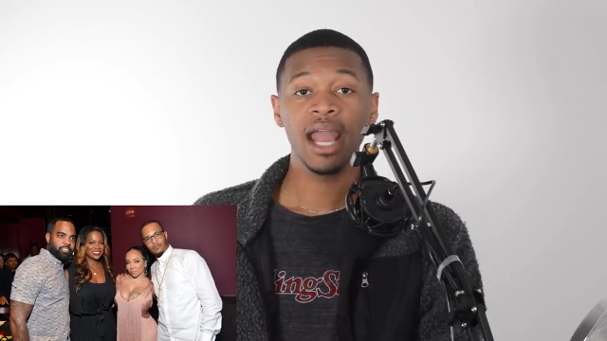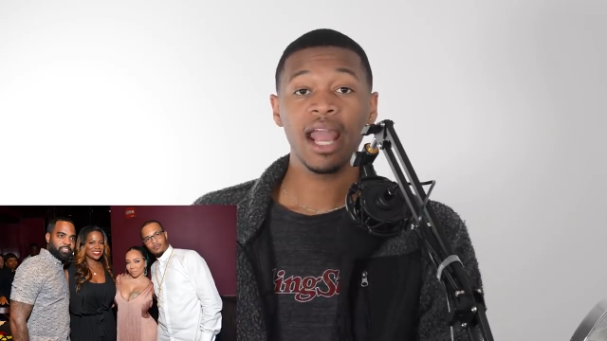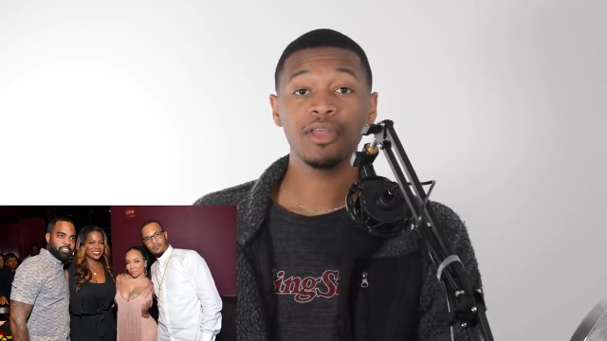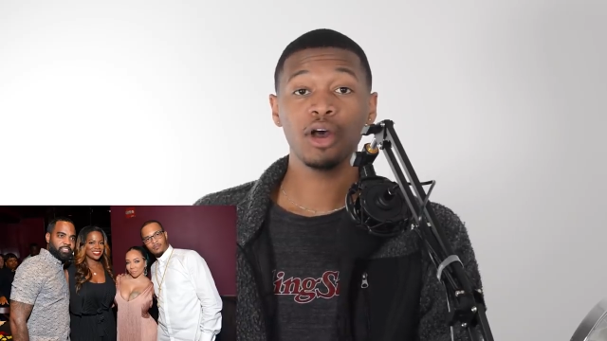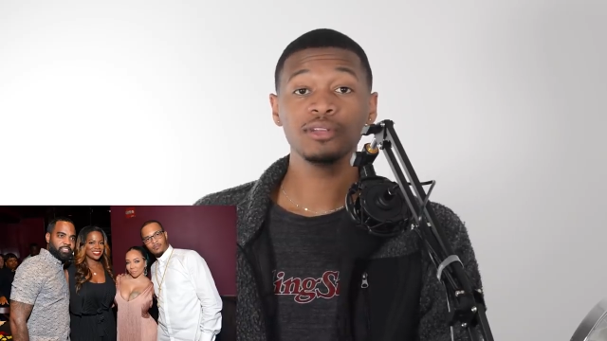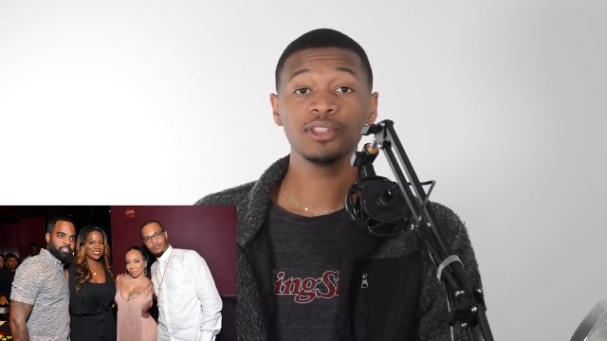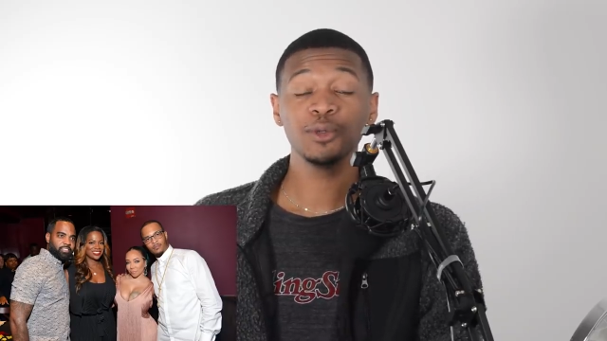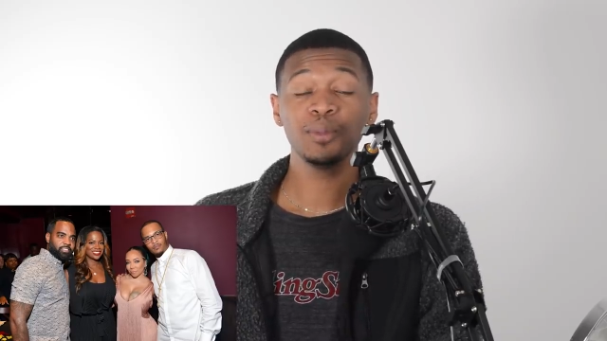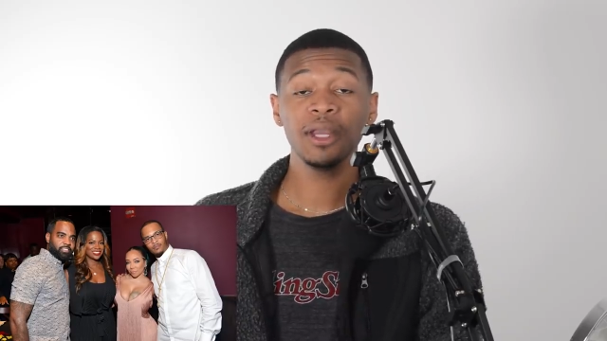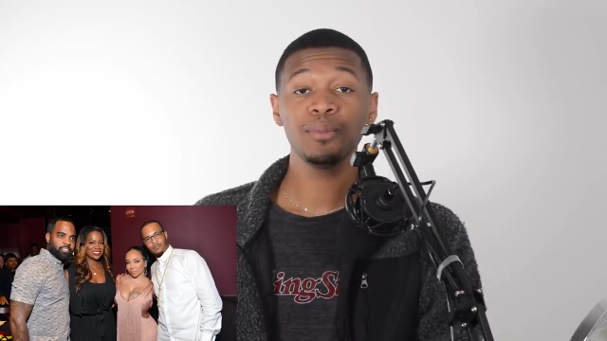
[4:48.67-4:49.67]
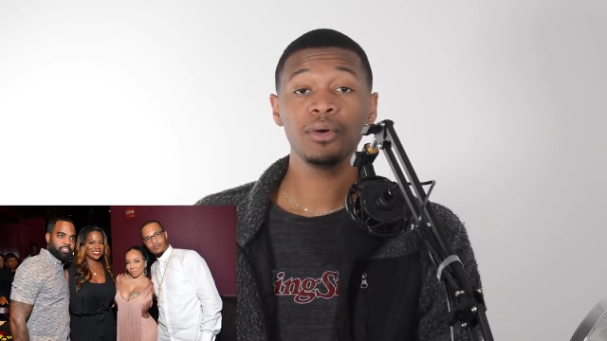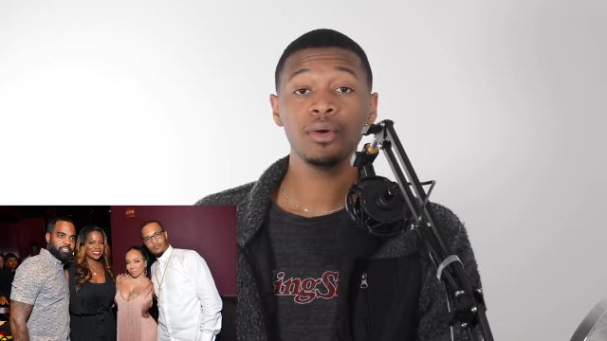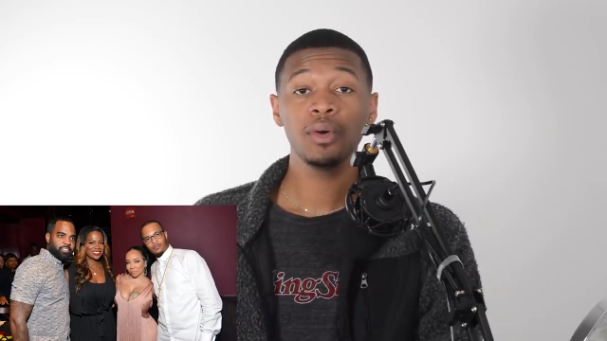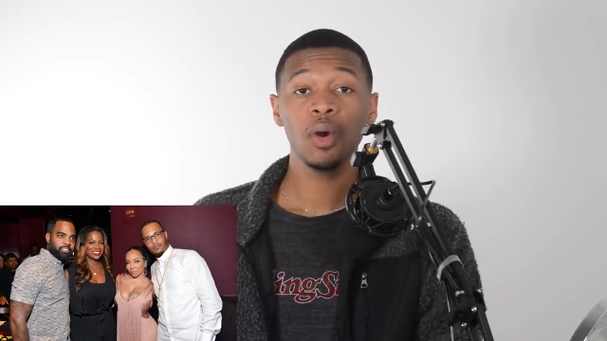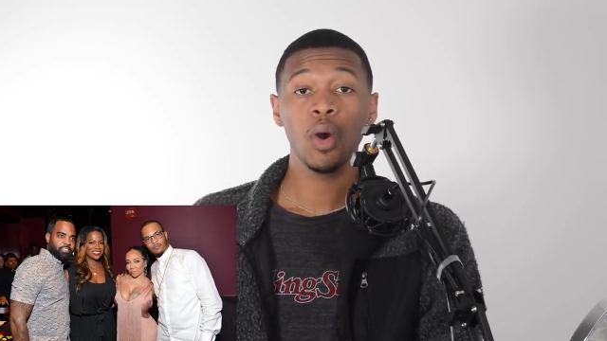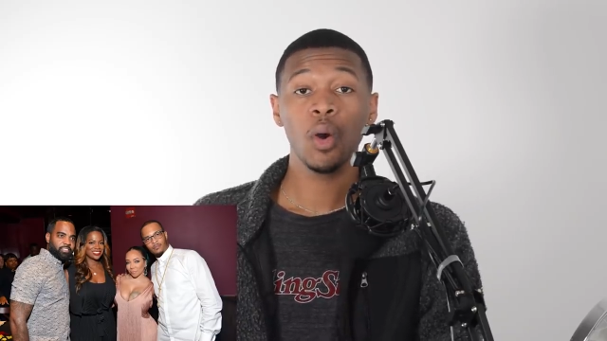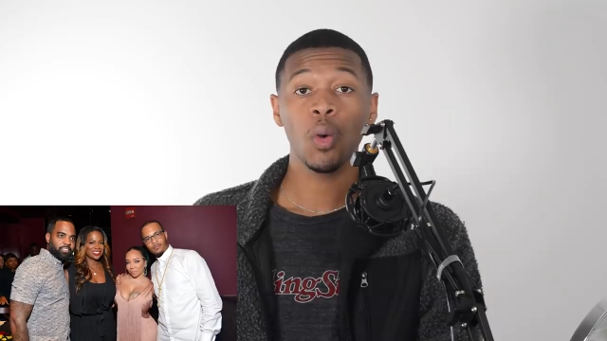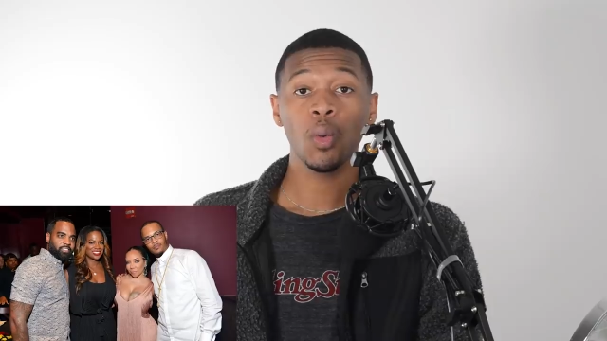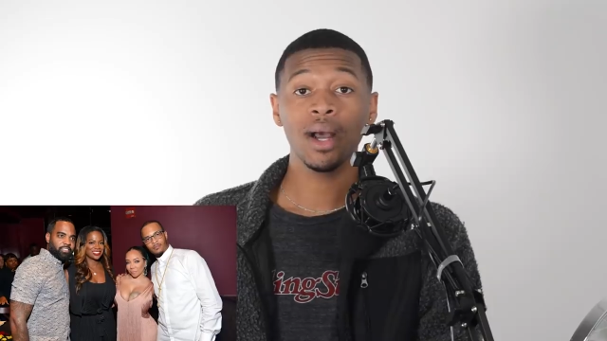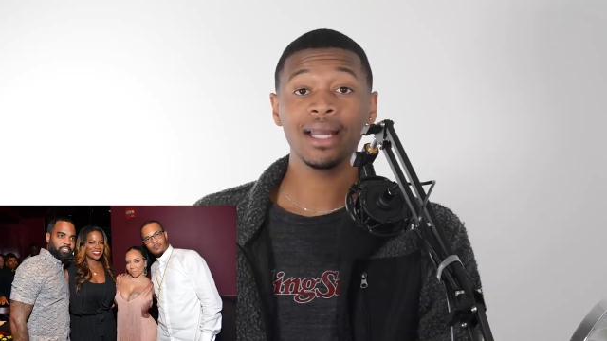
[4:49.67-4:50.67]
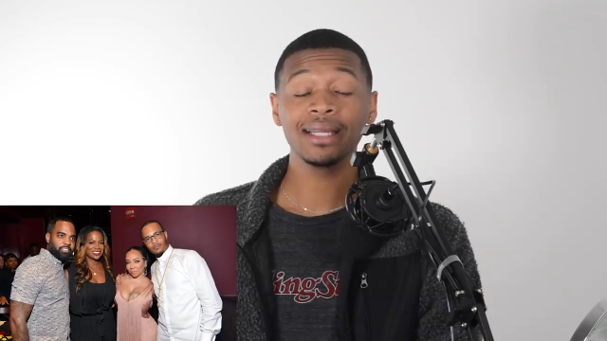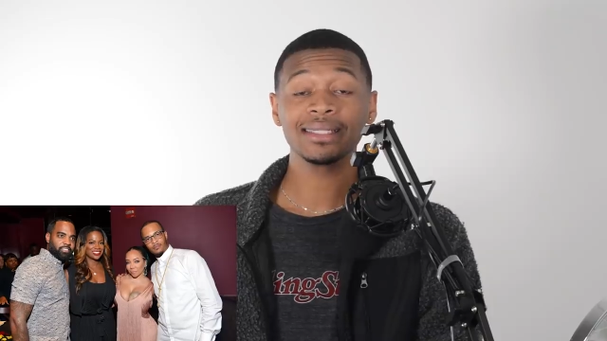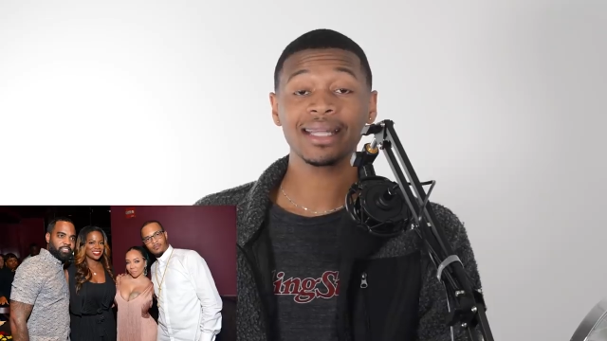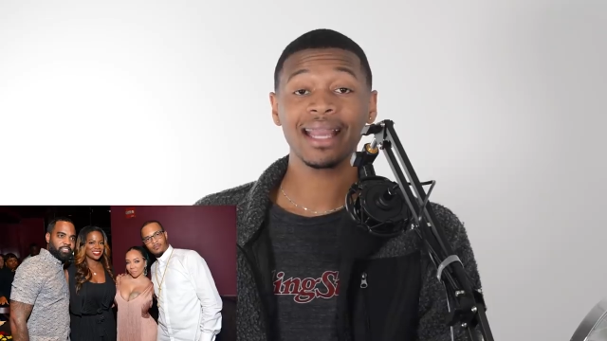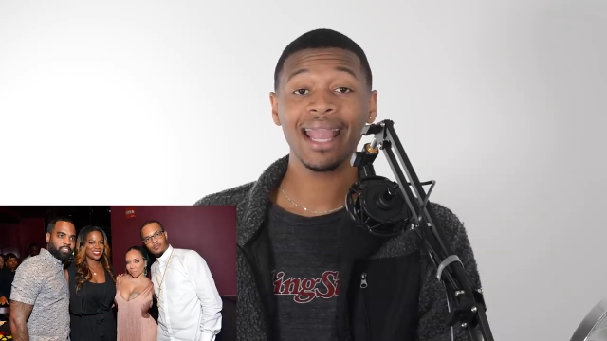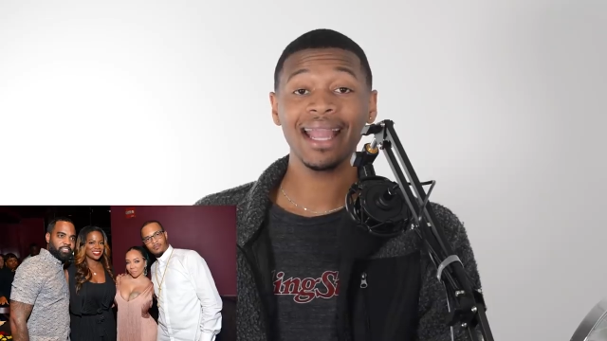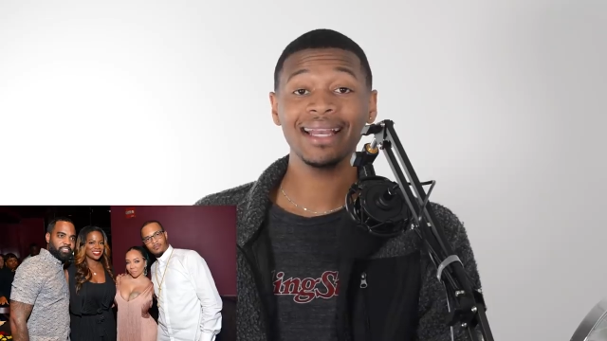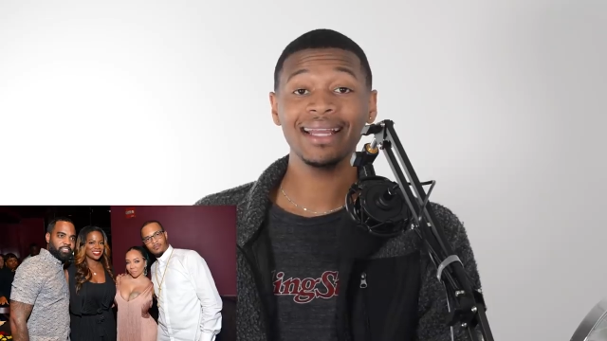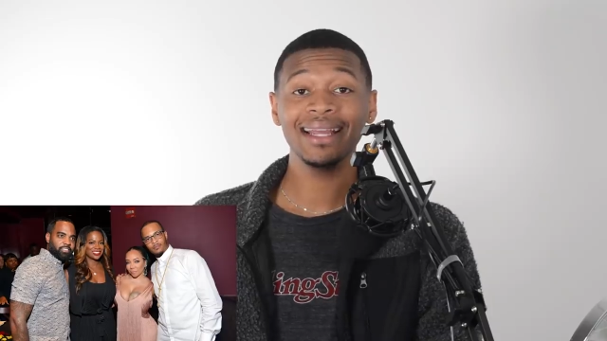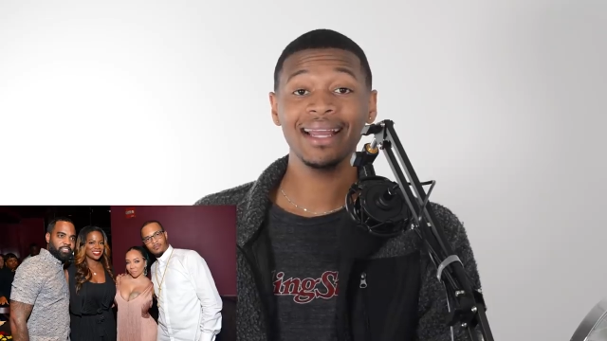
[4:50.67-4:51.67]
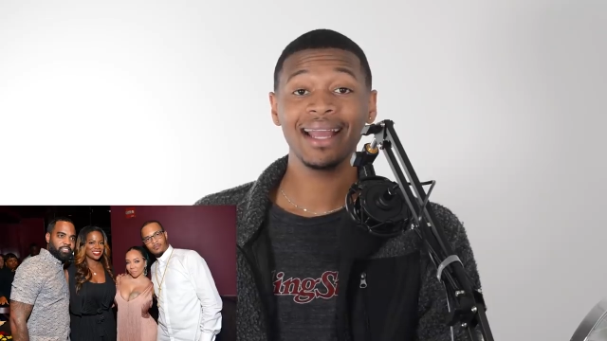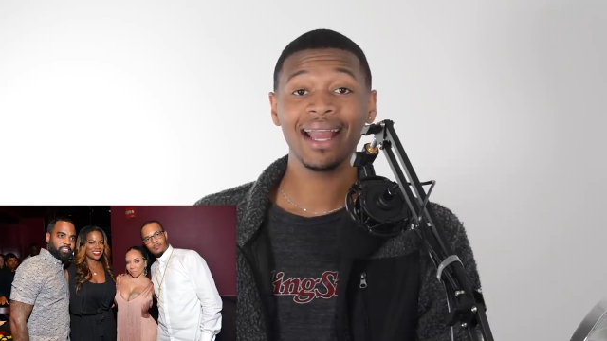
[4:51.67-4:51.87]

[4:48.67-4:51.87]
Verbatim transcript: And those 2 people was Kandi